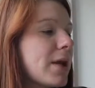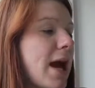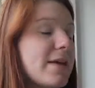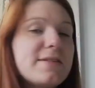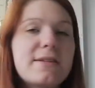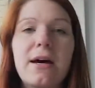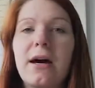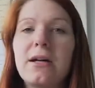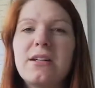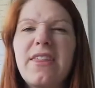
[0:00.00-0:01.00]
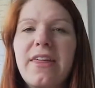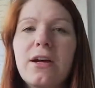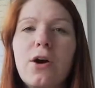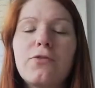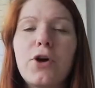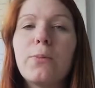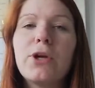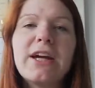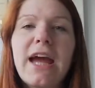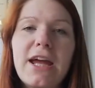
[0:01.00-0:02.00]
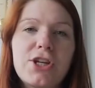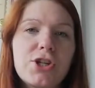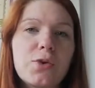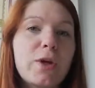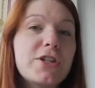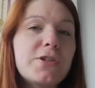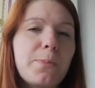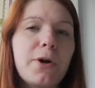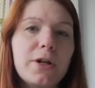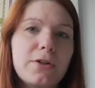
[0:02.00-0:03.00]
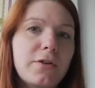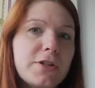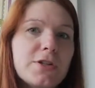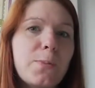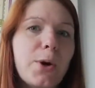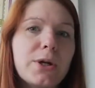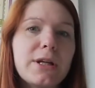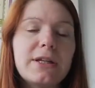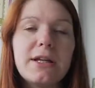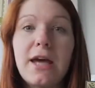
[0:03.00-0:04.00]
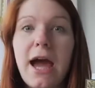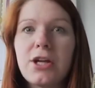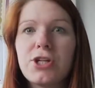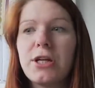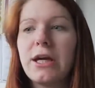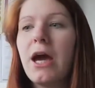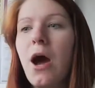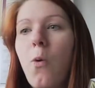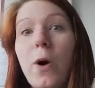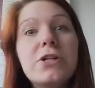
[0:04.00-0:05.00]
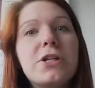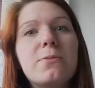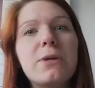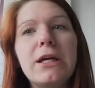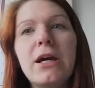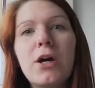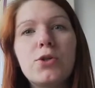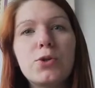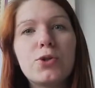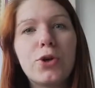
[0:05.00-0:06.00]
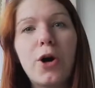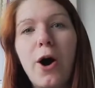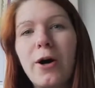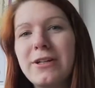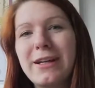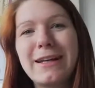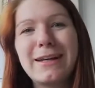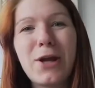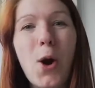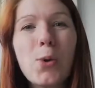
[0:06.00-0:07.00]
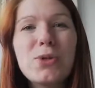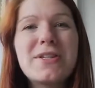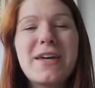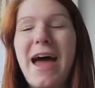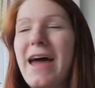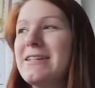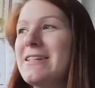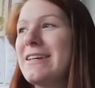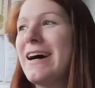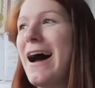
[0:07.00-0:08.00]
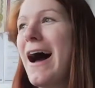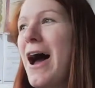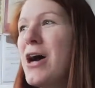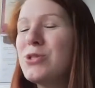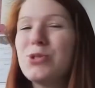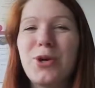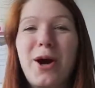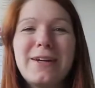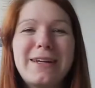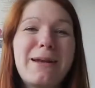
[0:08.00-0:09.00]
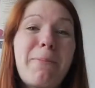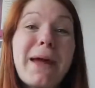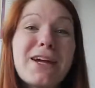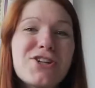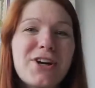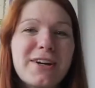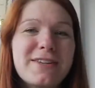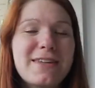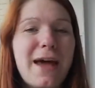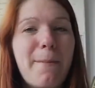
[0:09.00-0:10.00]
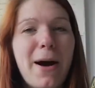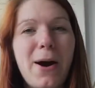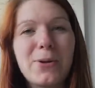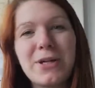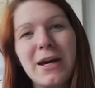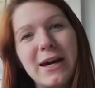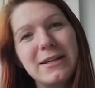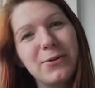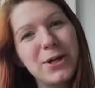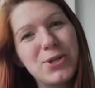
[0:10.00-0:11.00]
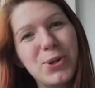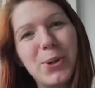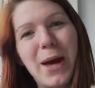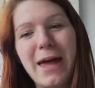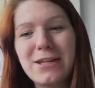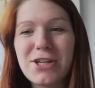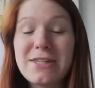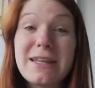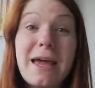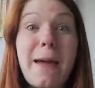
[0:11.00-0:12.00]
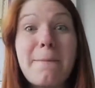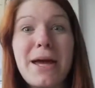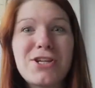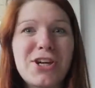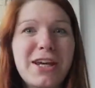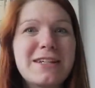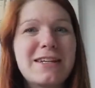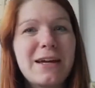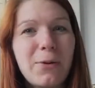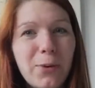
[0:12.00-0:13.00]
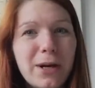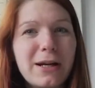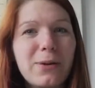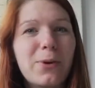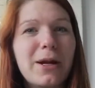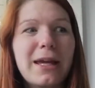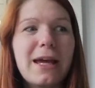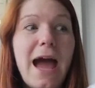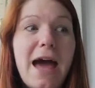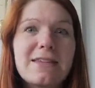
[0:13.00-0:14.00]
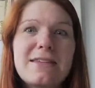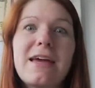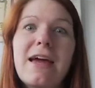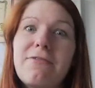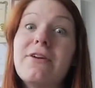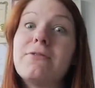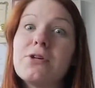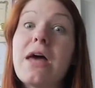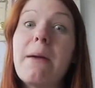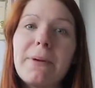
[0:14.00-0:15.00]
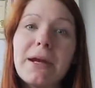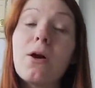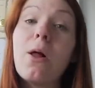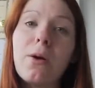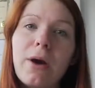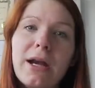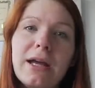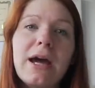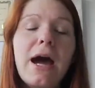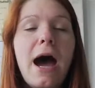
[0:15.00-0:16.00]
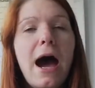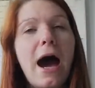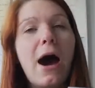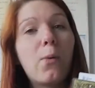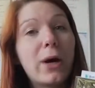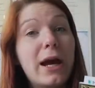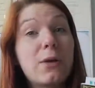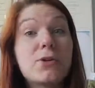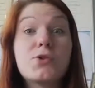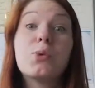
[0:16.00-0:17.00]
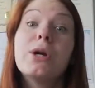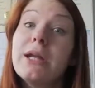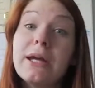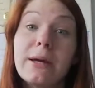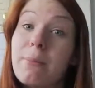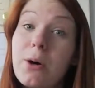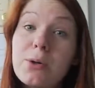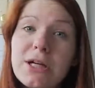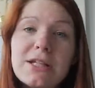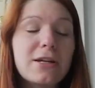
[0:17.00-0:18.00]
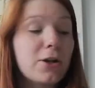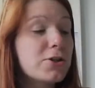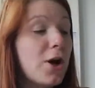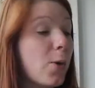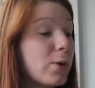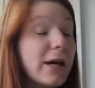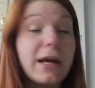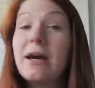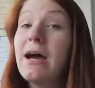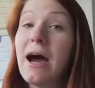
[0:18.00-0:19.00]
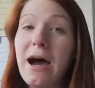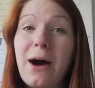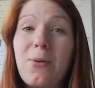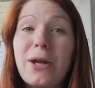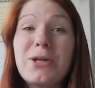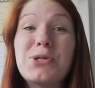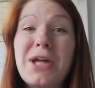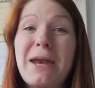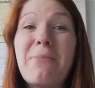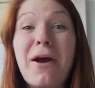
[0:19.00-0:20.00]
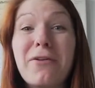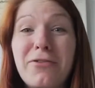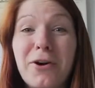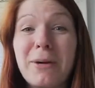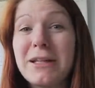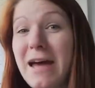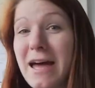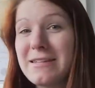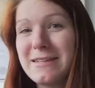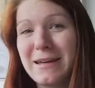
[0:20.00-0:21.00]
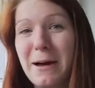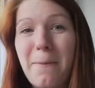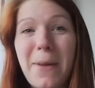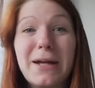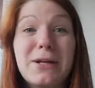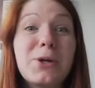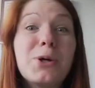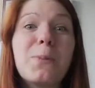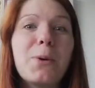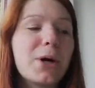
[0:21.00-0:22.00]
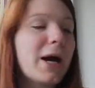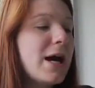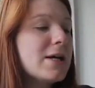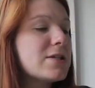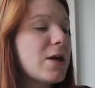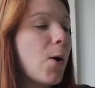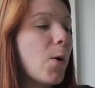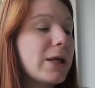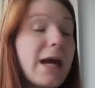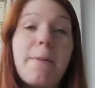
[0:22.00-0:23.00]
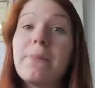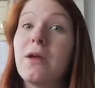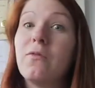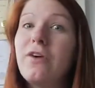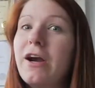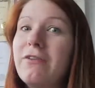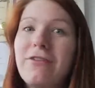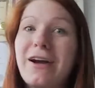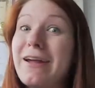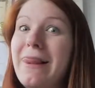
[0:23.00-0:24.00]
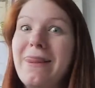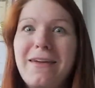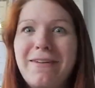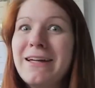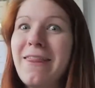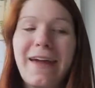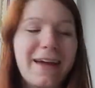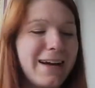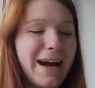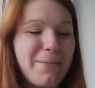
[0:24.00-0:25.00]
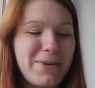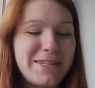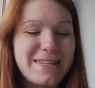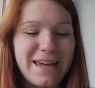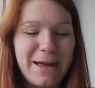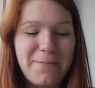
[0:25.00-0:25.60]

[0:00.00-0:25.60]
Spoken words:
as the thing of communication with the spirit of this book, that it actually wanted me to draw the little notes and to draw the little pictures about the ritual and just imagine it really, really as if it was happening already when I was reading about it, not only when you then perform it as by the cookbook. So yeah, very, very living thing, I must say.